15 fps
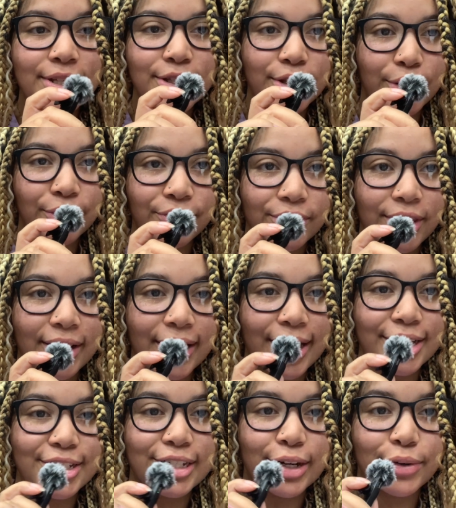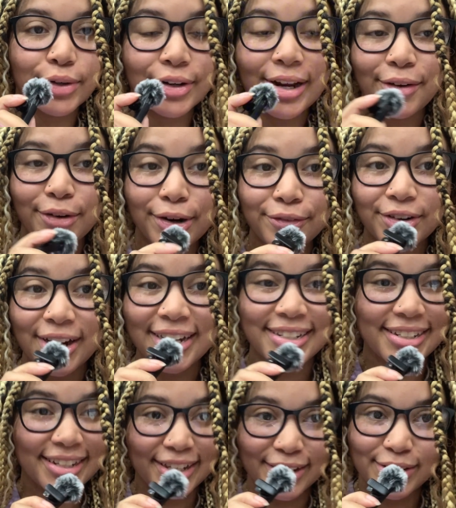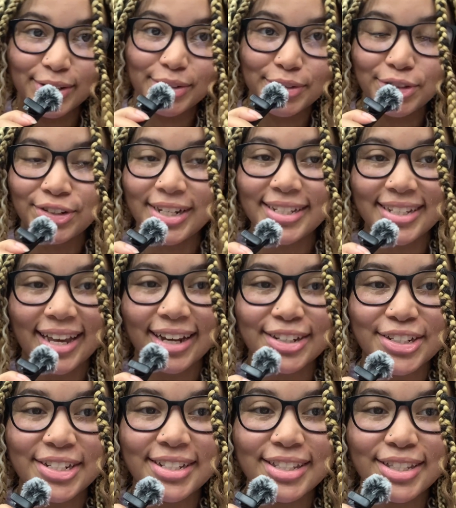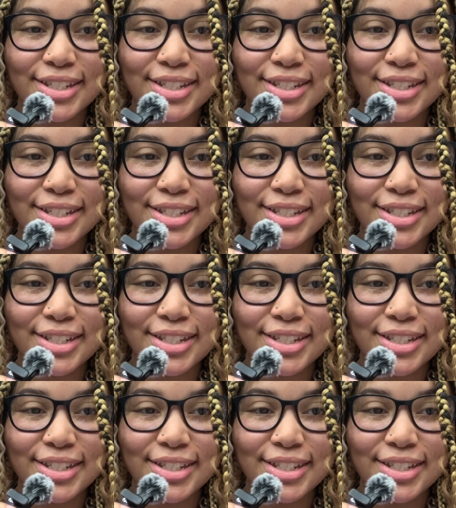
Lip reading: slow for the last hour. However, I did get 3 transactions,